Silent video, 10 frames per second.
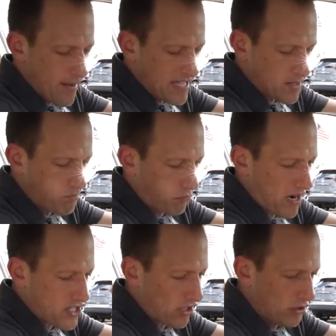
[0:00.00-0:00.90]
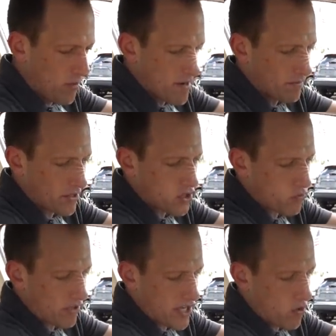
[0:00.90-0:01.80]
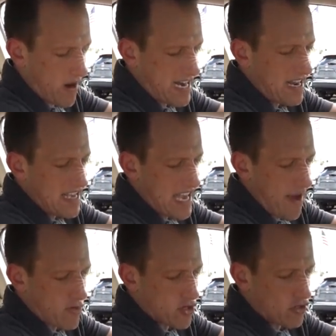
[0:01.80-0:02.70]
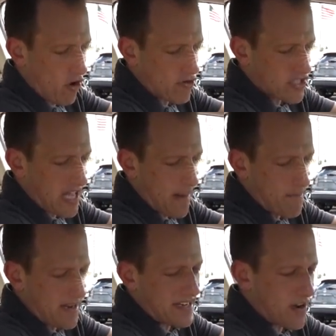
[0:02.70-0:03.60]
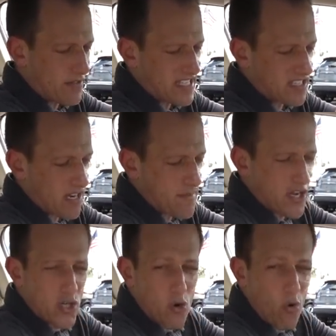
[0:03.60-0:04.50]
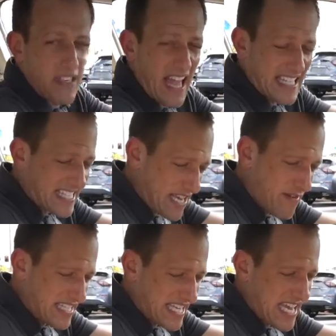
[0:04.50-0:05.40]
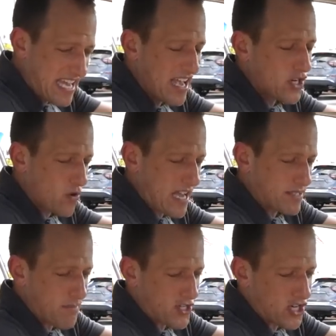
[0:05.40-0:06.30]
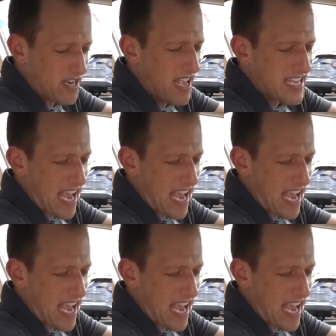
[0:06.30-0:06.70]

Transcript: This brushed aluminum looks really great. You have your start stop button here. This is gonna be controlling that CVT transmission.